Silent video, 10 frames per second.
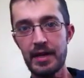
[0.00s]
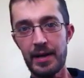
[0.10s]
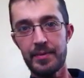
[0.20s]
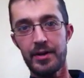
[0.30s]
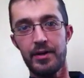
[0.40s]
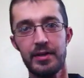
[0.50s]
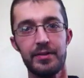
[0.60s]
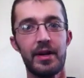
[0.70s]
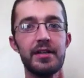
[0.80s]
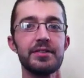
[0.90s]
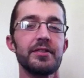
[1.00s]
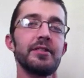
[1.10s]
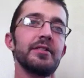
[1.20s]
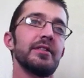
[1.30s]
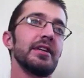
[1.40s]
I'm an early
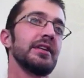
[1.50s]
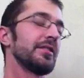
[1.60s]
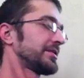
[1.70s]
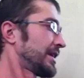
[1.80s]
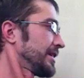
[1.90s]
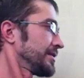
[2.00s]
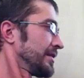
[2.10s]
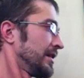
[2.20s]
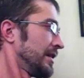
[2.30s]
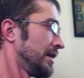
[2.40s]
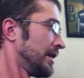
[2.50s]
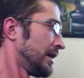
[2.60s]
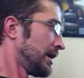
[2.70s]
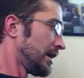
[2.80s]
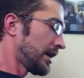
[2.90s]
riser, and he knows that.
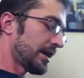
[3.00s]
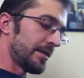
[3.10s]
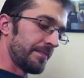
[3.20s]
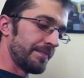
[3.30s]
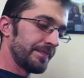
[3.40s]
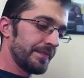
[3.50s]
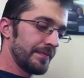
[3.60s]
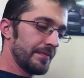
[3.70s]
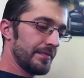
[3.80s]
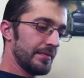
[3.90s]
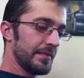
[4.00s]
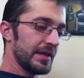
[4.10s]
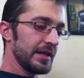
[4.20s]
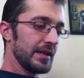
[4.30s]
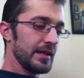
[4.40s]

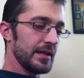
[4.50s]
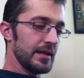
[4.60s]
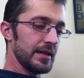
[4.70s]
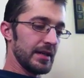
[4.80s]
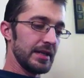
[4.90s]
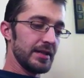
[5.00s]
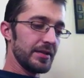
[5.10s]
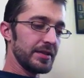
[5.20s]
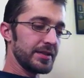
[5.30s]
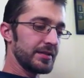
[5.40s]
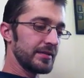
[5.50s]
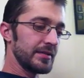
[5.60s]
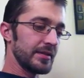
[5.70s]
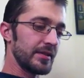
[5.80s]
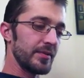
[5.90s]
But he noticed
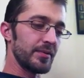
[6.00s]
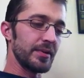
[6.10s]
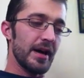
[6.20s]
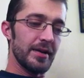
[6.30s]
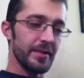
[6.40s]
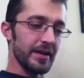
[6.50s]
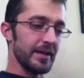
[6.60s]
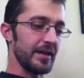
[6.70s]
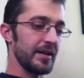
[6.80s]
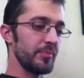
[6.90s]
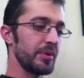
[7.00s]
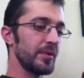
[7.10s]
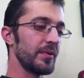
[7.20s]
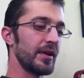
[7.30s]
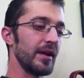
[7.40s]
right away that I didn't
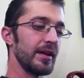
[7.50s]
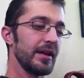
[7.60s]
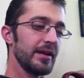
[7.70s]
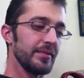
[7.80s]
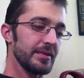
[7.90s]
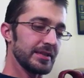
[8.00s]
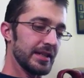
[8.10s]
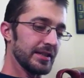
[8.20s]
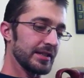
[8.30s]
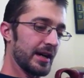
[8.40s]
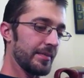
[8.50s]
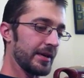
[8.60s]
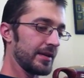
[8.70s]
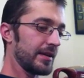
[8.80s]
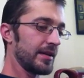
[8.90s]
put one on it, and it was in his
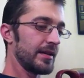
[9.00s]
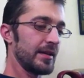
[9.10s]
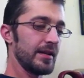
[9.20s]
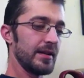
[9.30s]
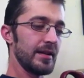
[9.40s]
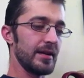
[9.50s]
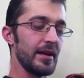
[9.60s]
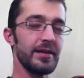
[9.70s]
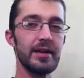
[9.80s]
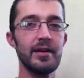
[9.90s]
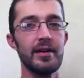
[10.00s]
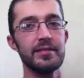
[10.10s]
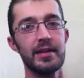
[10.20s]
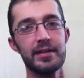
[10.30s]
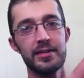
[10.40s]
comment. And I
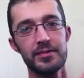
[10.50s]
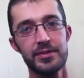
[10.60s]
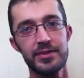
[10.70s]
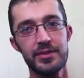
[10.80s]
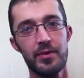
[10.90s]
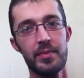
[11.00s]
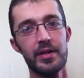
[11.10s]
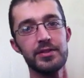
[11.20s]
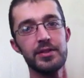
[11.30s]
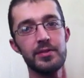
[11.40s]
thank you so much.